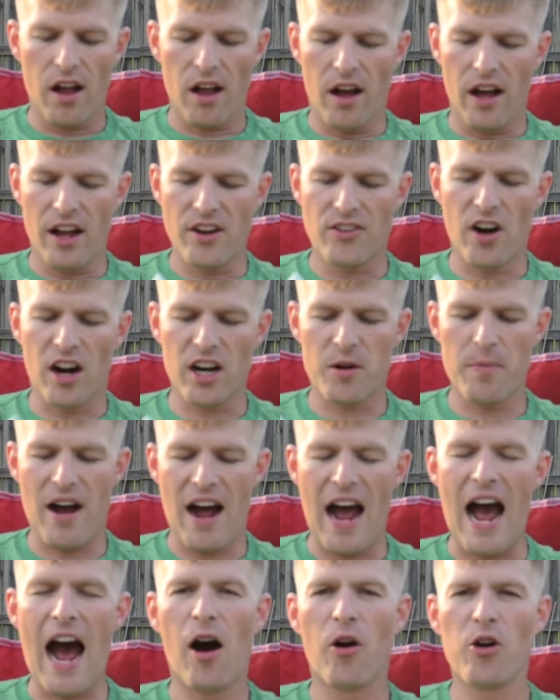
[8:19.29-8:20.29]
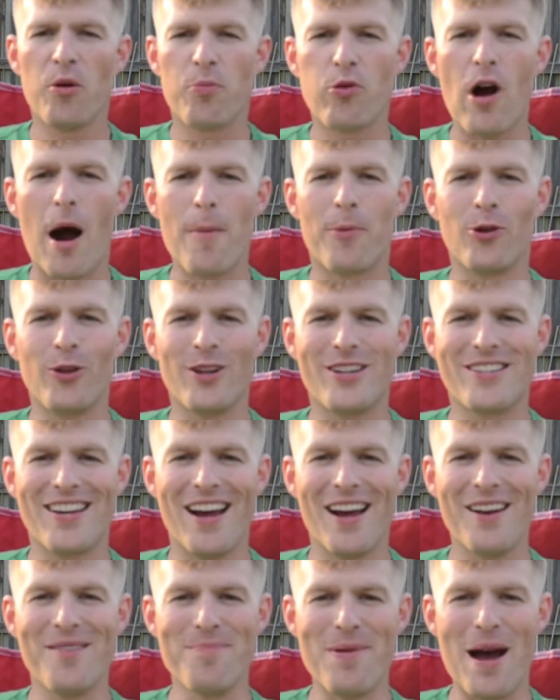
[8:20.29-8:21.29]
and talk about how to properly
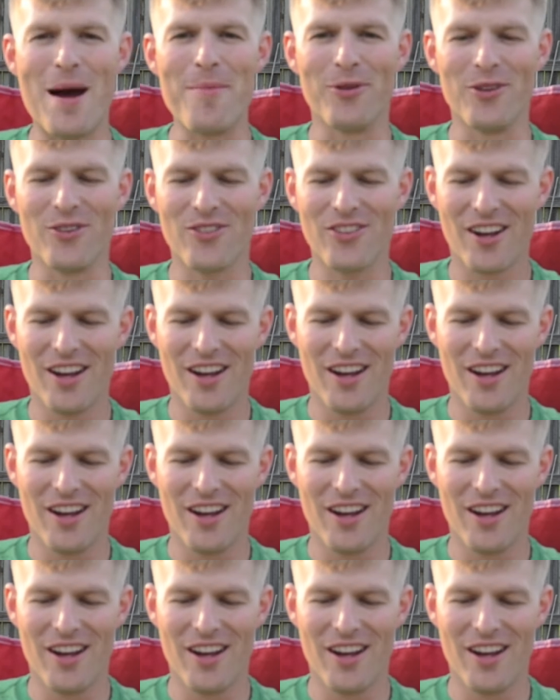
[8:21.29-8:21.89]
send peppers.